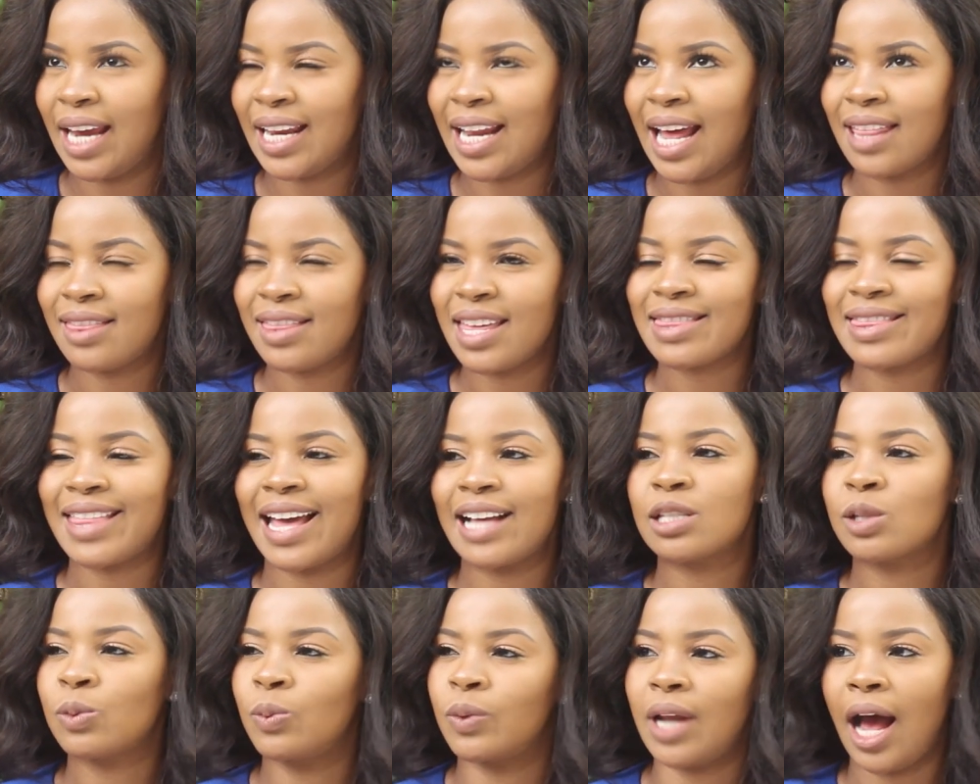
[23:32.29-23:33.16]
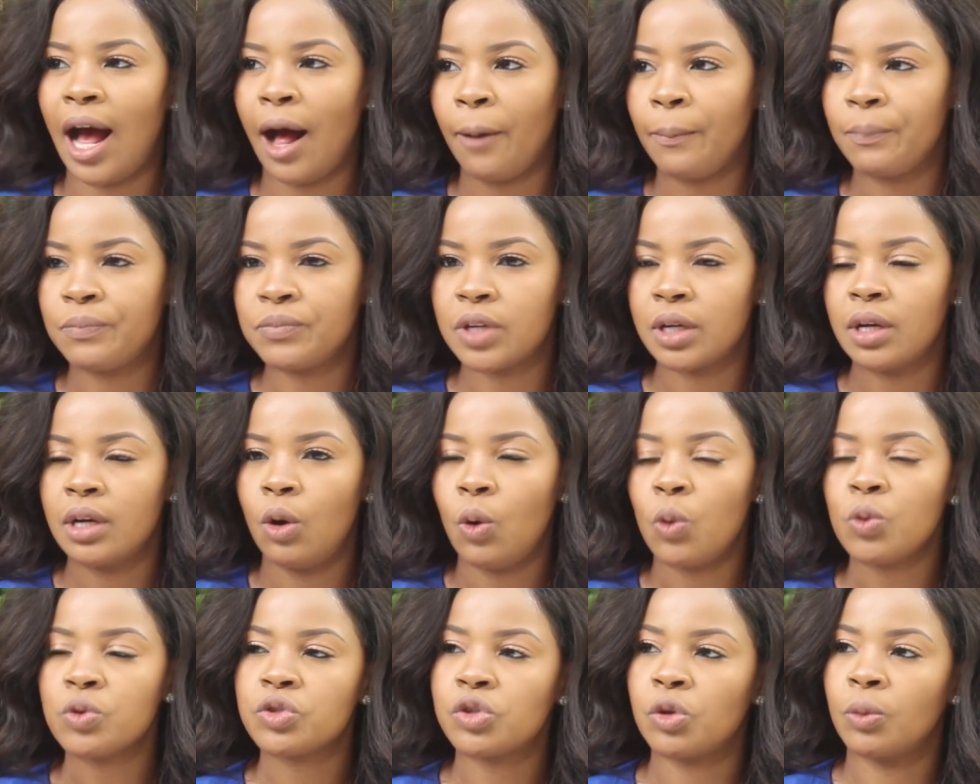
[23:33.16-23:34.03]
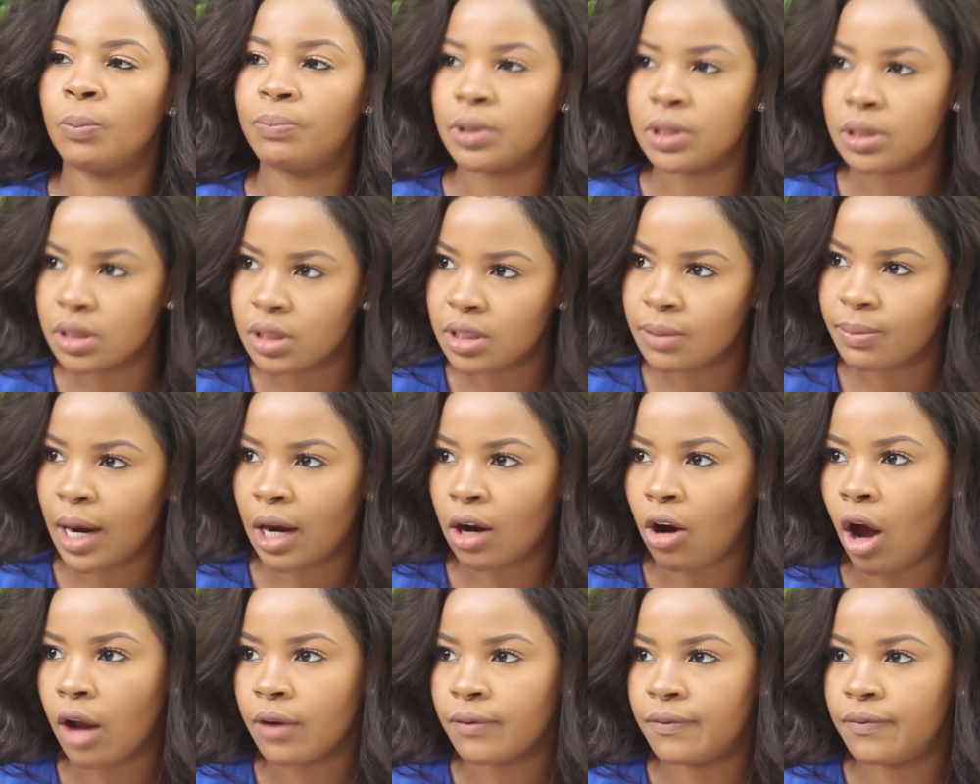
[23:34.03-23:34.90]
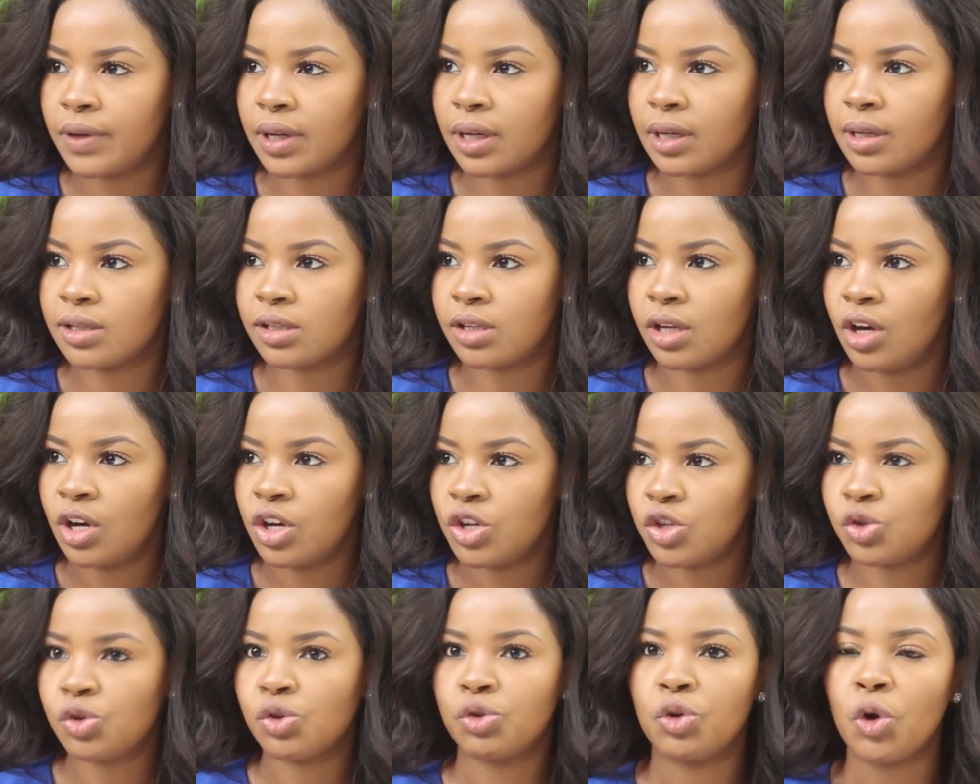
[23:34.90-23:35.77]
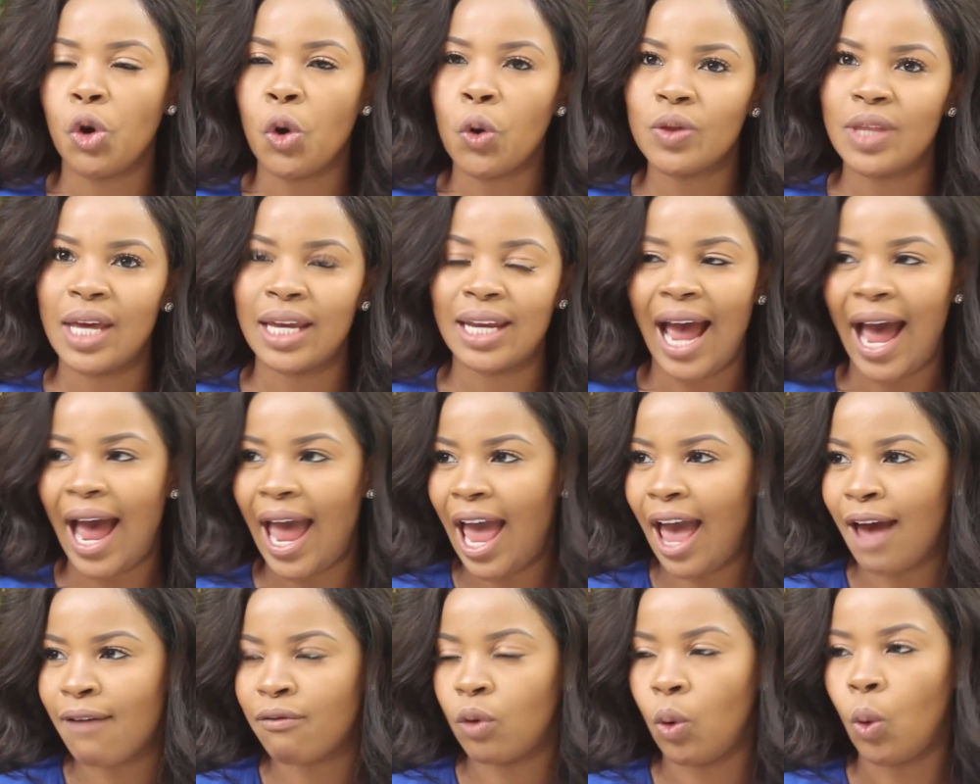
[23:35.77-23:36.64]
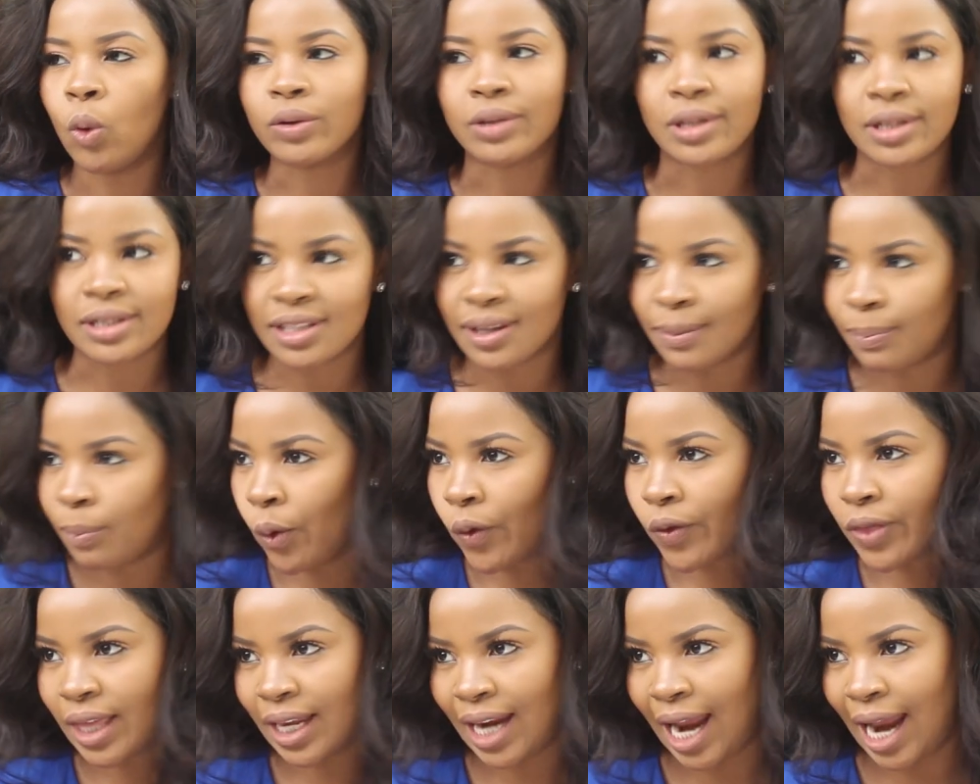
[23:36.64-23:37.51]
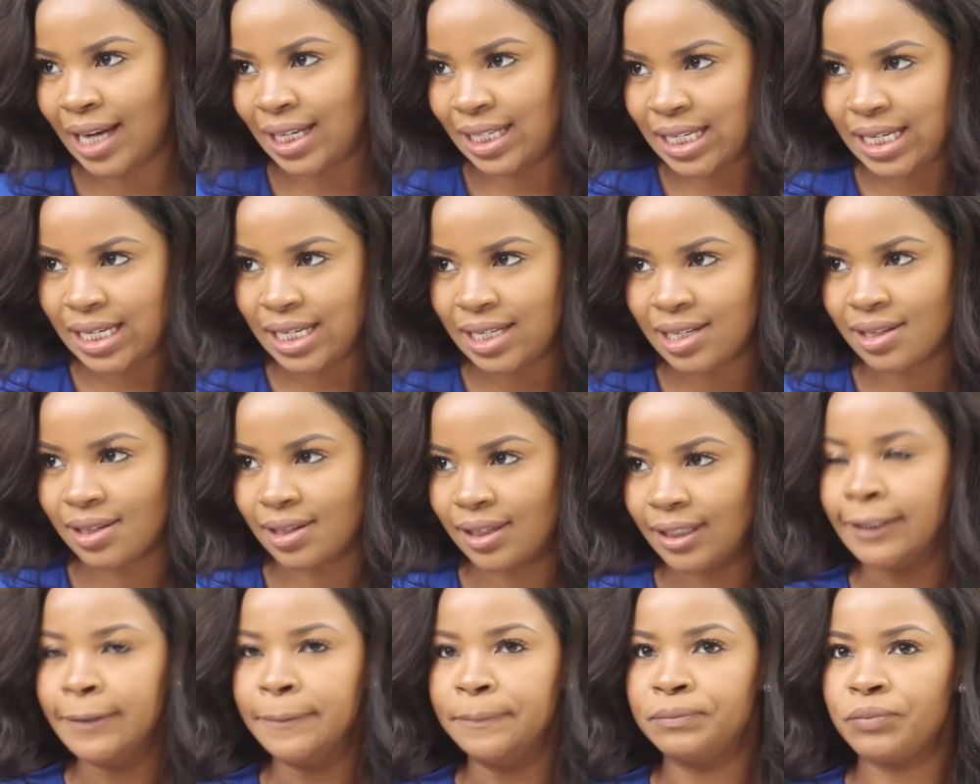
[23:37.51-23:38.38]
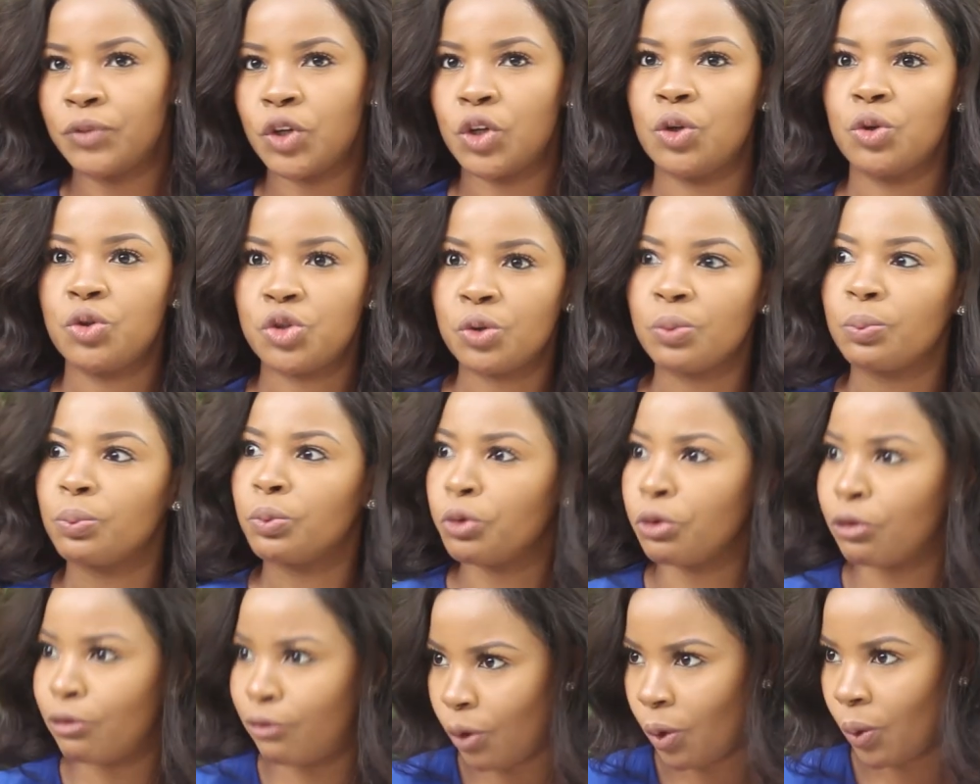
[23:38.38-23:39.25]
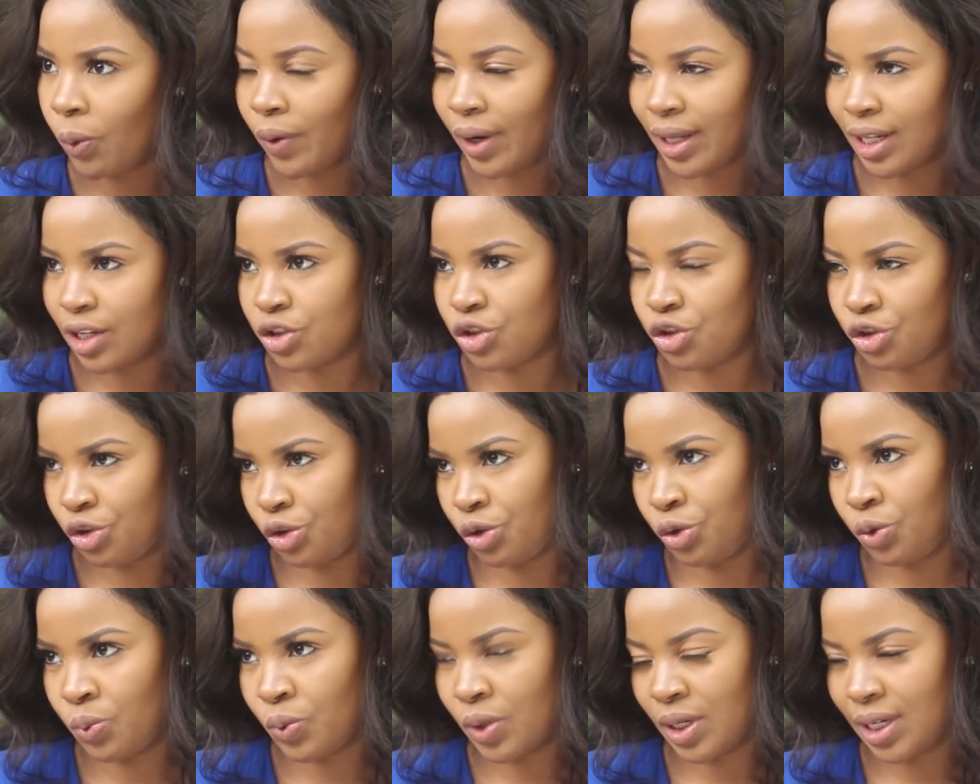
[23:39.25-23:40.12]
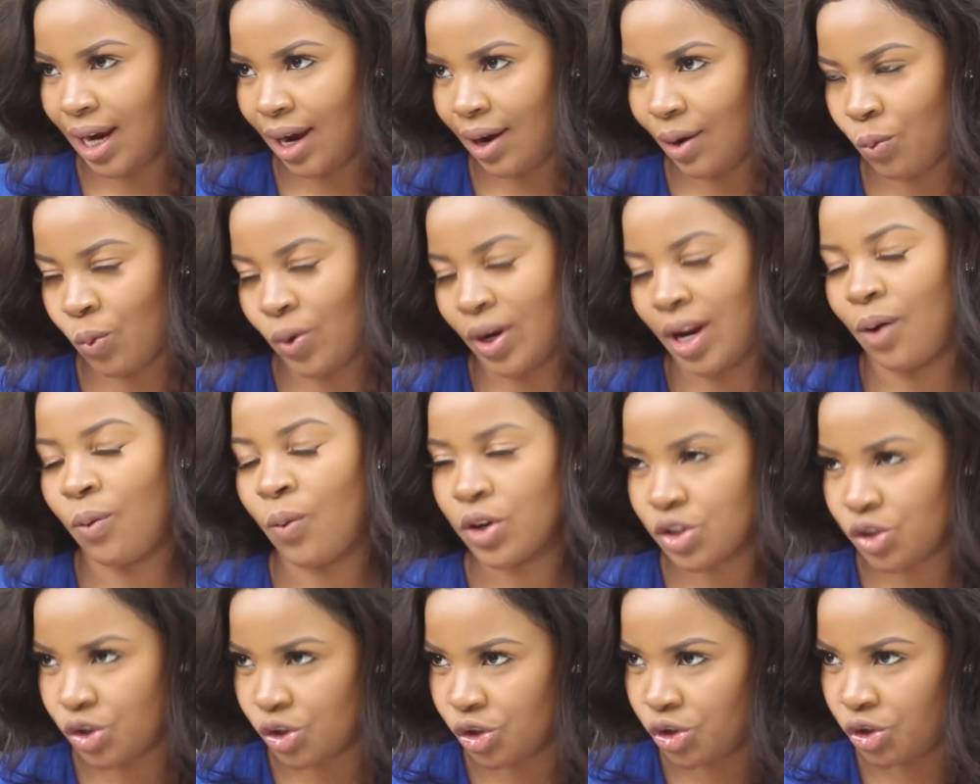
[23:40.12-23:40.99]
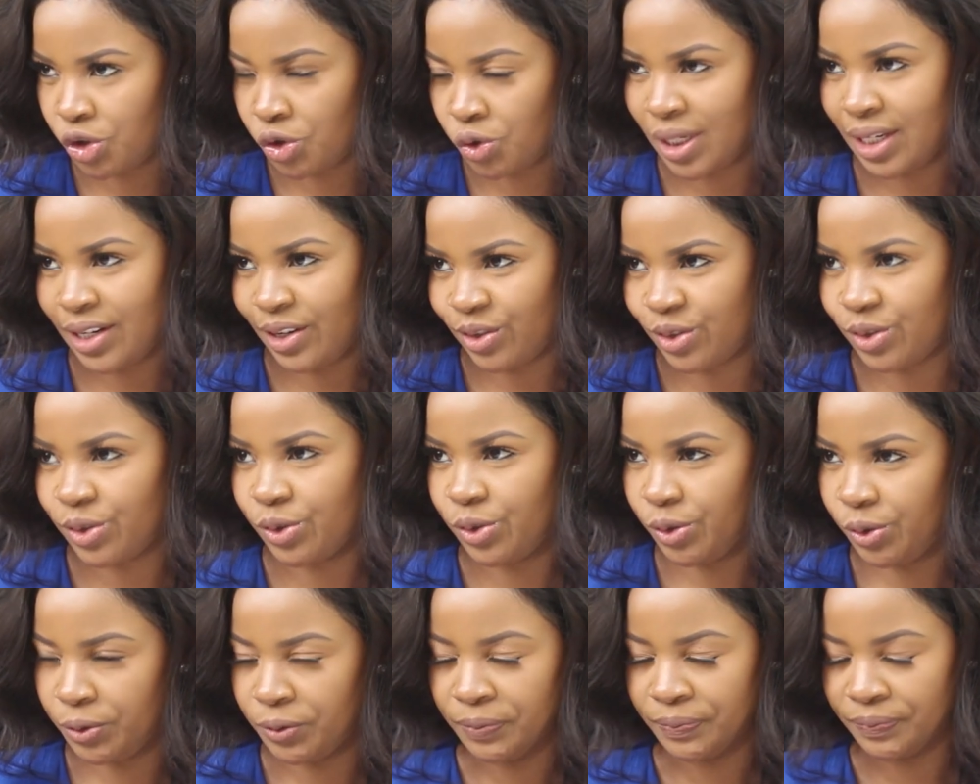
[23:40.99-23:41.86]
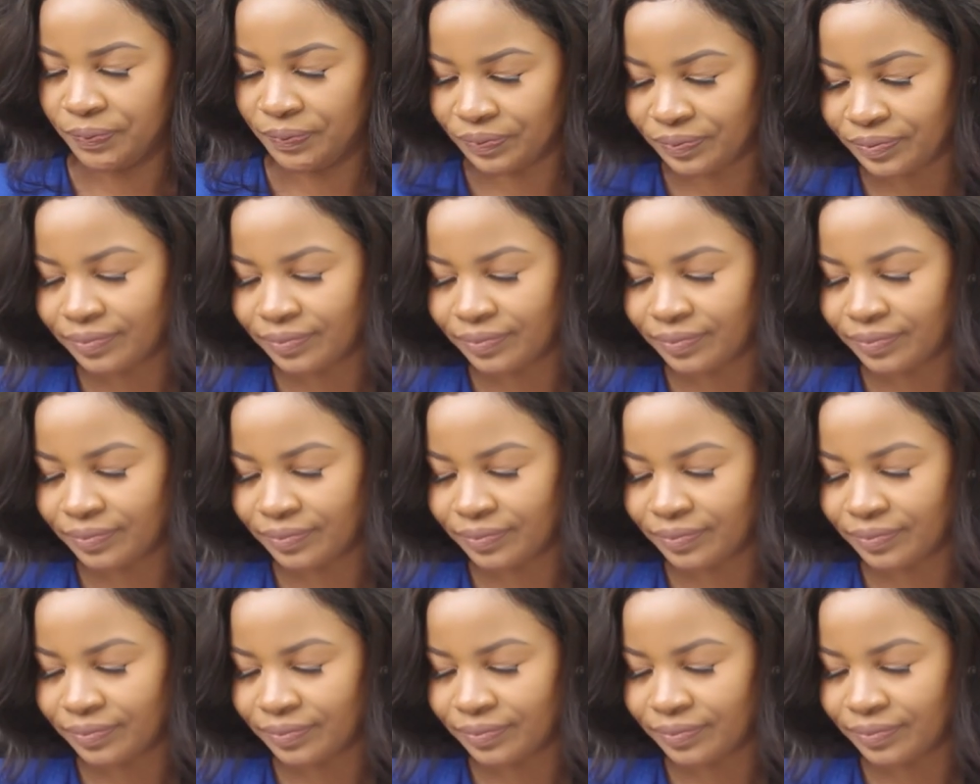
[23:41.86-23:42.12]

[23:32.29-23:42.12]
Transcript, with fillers: And I think that's what helped also build my confidence to know that I have all the support that I need, you know, to move forward and to do what what I want to do and need to do.